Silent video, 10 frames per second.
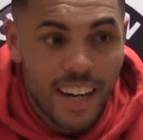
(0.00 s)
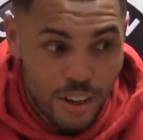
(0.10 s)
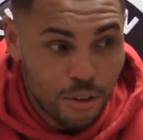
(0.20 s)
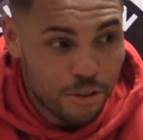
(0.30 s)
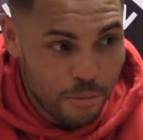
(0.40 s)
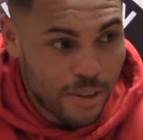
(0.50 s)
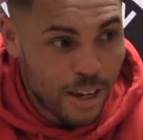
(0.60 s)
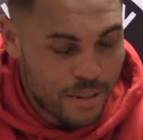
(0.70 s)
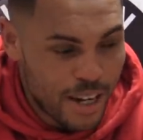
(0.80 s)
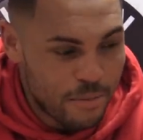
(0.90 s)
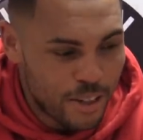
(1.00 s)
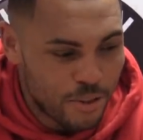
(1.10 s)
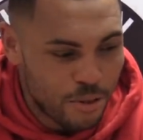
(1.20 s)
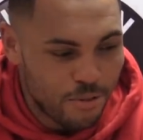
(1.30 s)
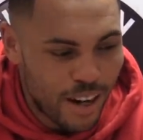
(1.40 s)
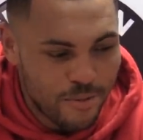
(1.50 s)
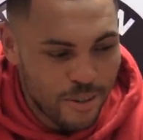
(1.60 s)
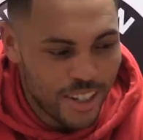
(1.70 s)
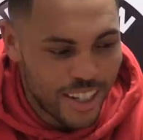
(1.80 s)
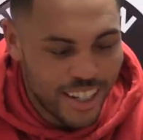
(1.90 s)
I know, sometimes, yeah, when it's going right
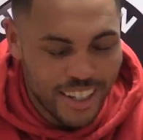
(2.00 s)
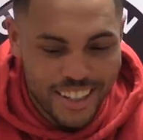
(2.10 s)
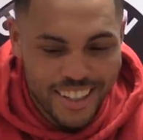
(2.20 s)
for you, yeah.